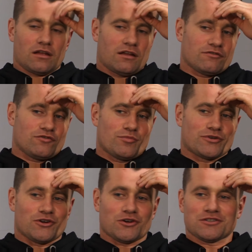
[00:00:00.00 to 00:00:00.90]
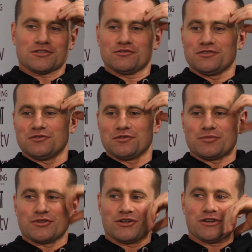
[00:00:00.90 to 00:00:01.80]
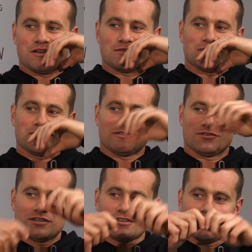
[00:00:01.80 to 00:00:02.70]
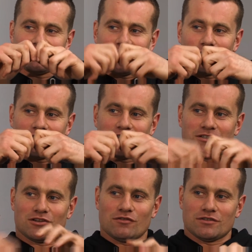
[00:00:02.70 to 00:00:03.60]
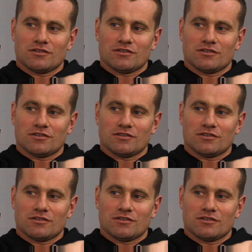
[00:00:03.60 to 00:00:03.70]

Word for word: I have a few Beroccas. I don't know if you know what Beroccas is, but you know yeah, the yeah, tablet dissolve yeah.